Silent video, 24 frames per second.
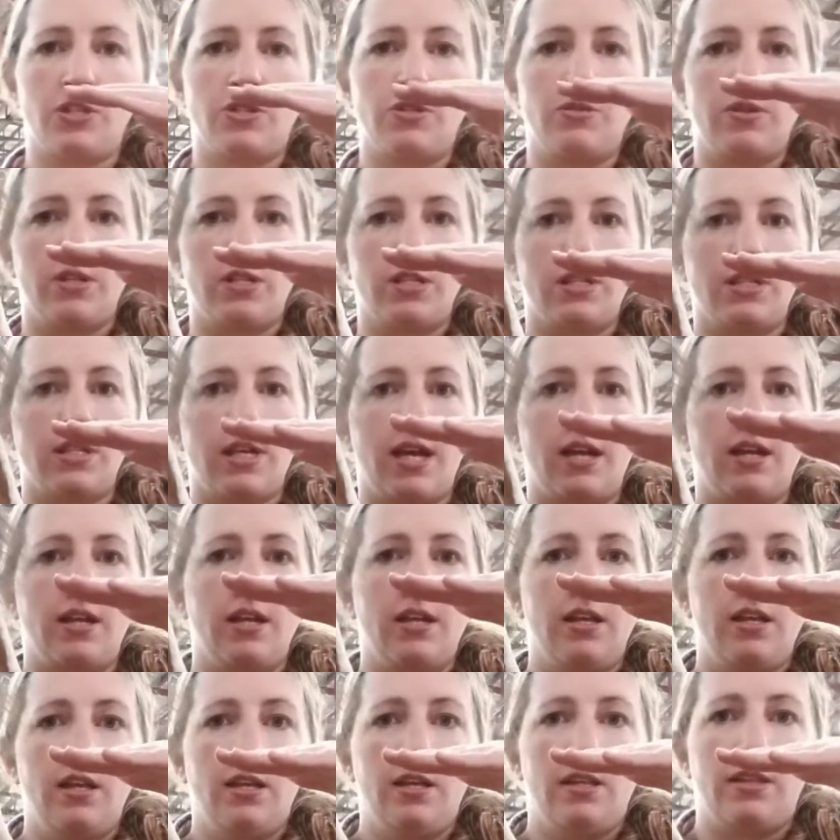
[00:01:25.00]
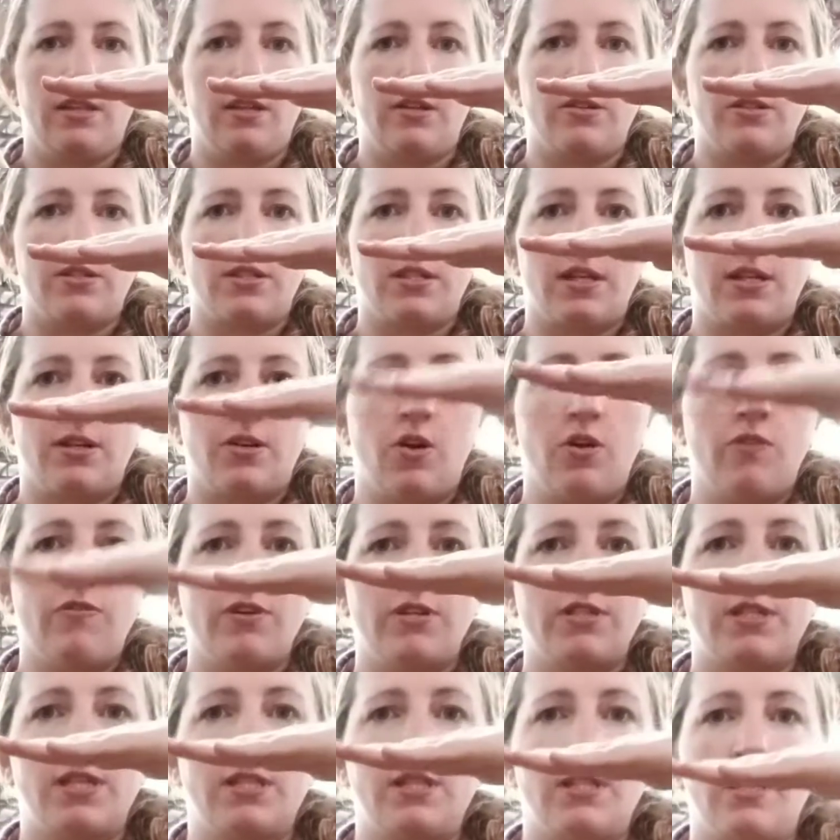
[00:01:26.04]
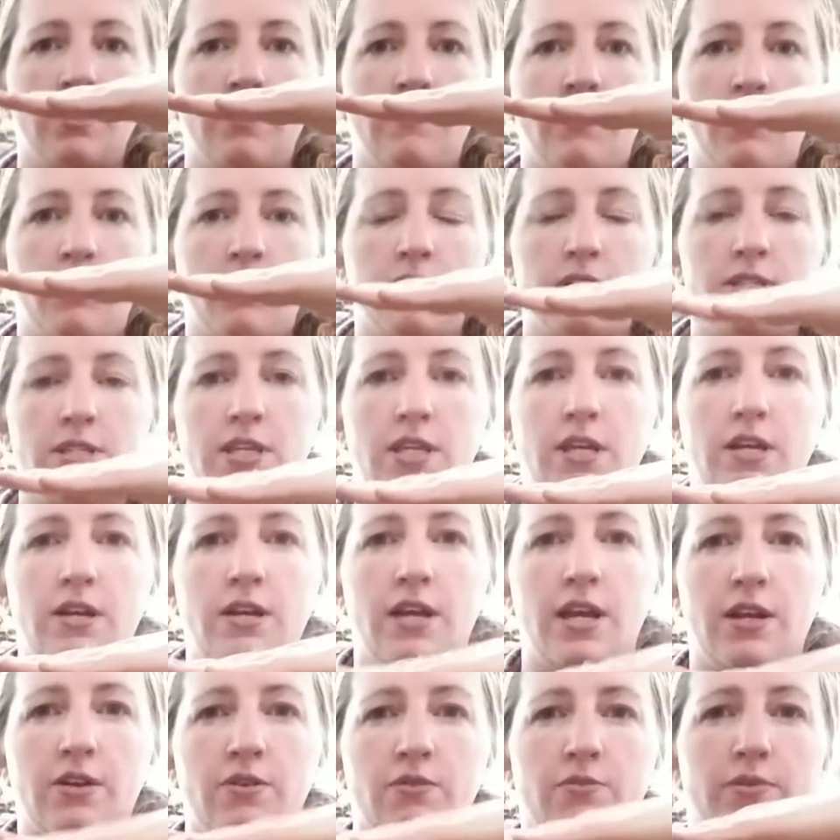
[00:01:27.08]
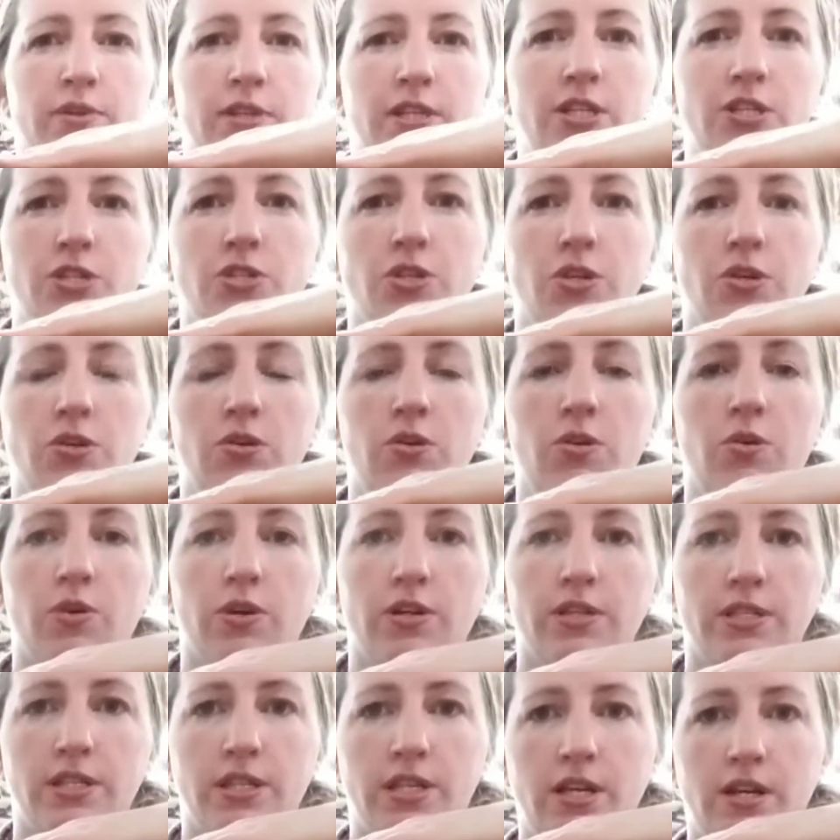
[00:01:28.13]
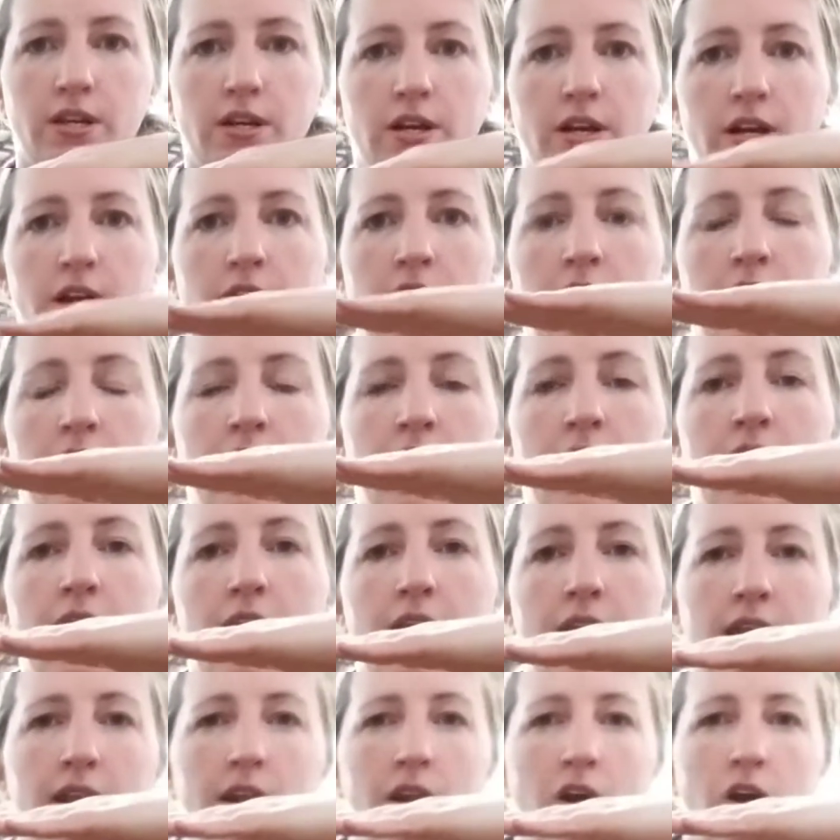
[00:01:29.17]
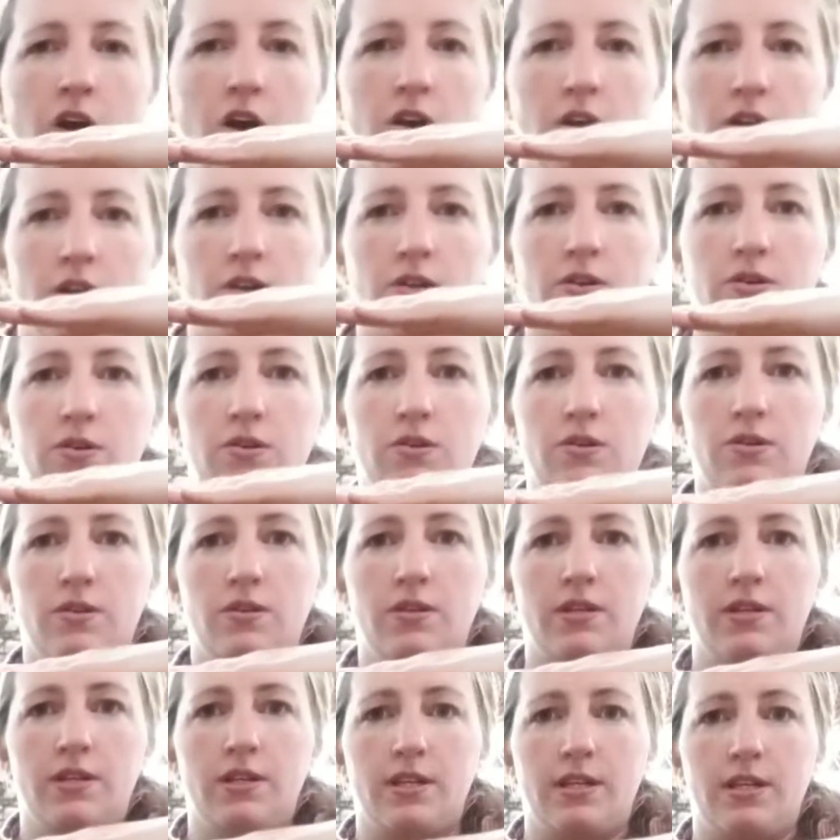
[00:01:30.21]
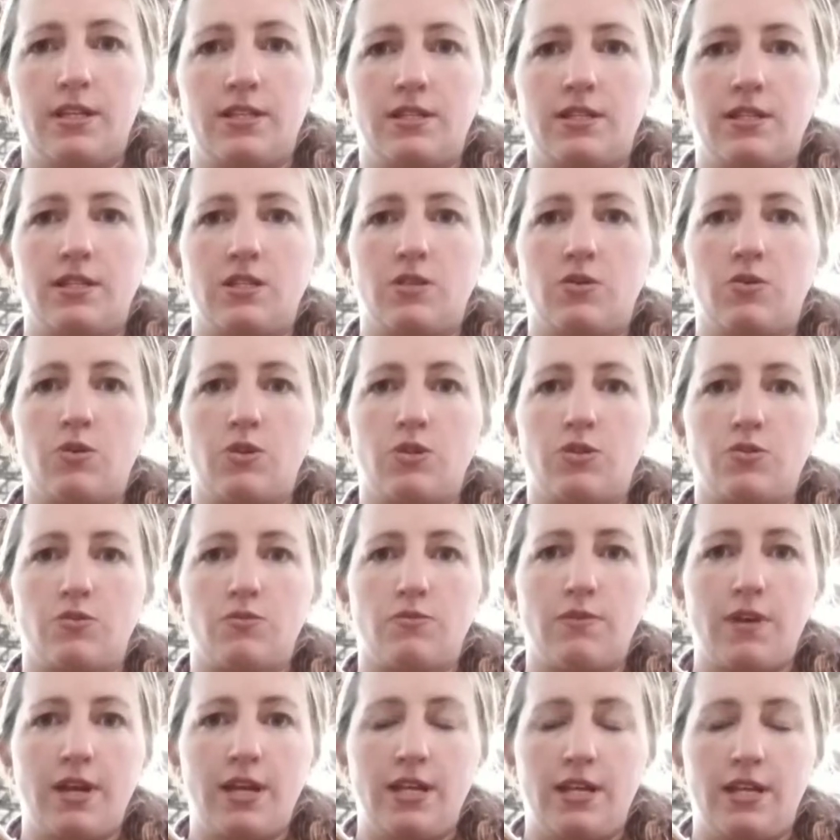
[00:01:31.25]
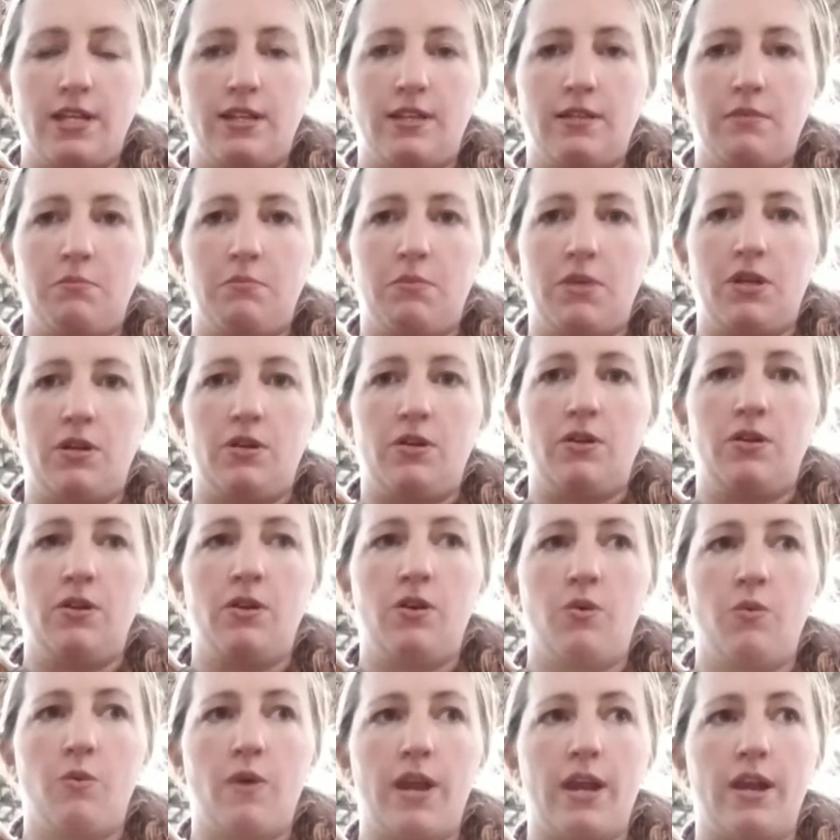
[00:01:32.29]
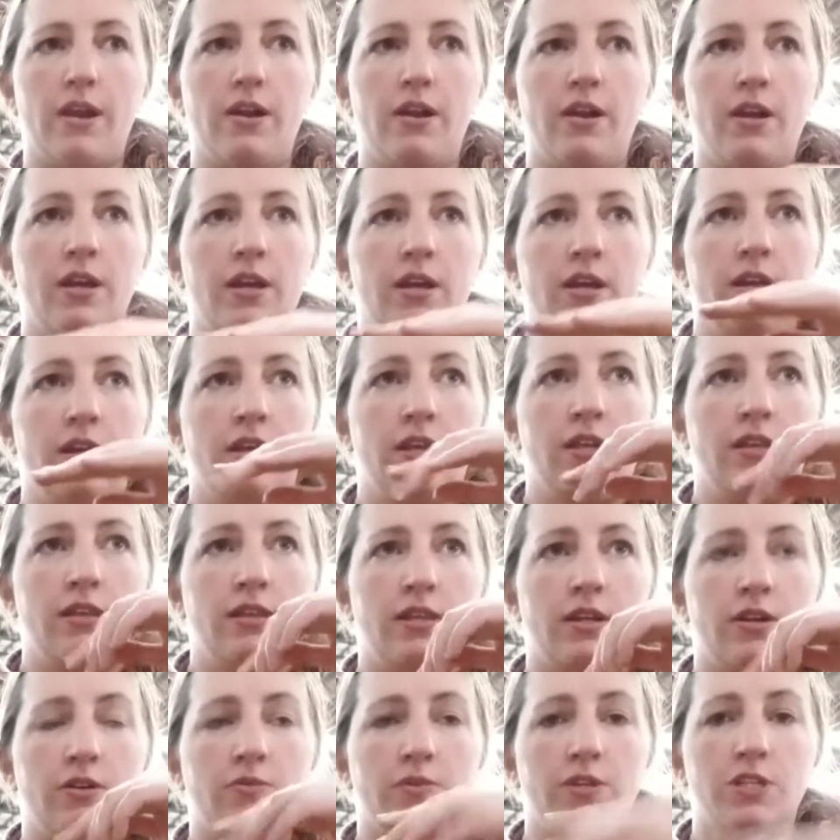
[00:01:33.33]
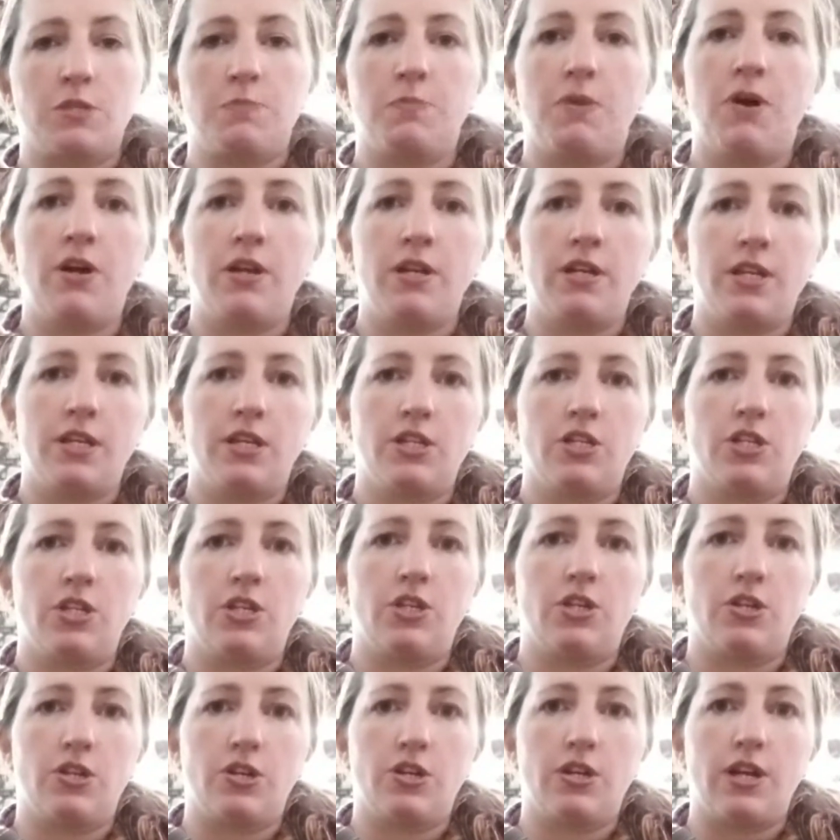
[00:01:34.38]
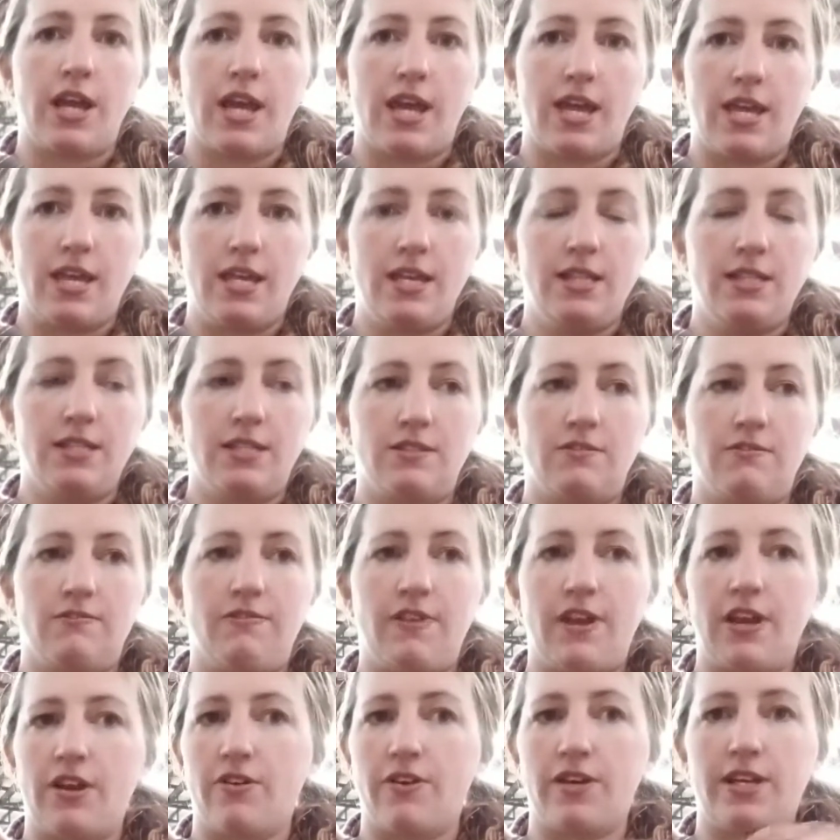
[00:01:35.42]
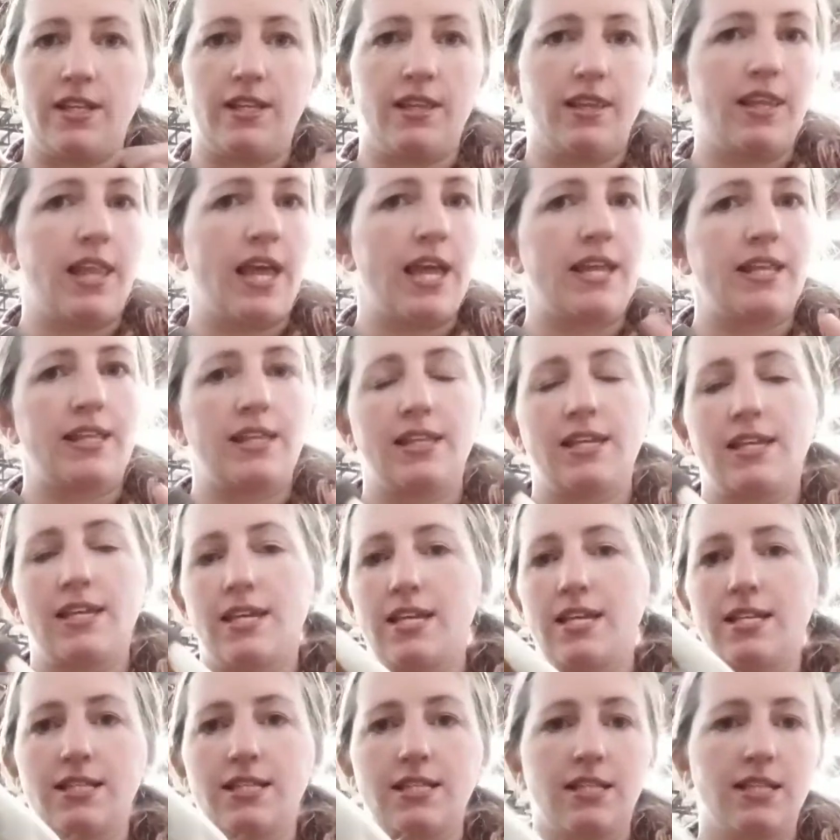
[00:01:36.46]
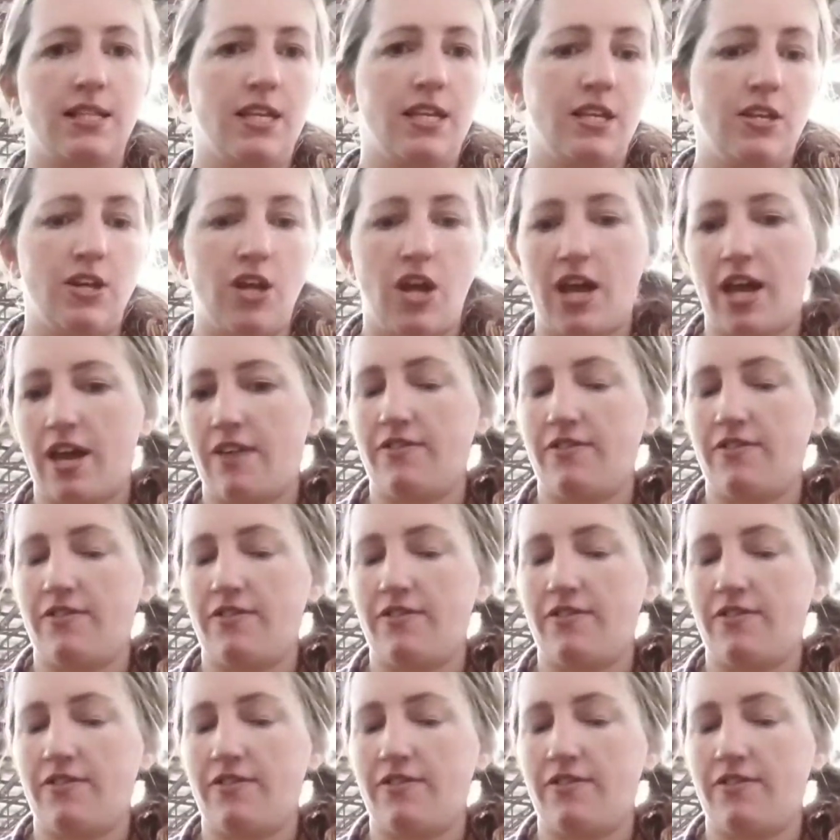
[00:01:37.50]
the students that there's an oversensitive horse here and a really dull horse here. And our goal is this horse right in the middle, where they're responding to your aids very lightly, easily, not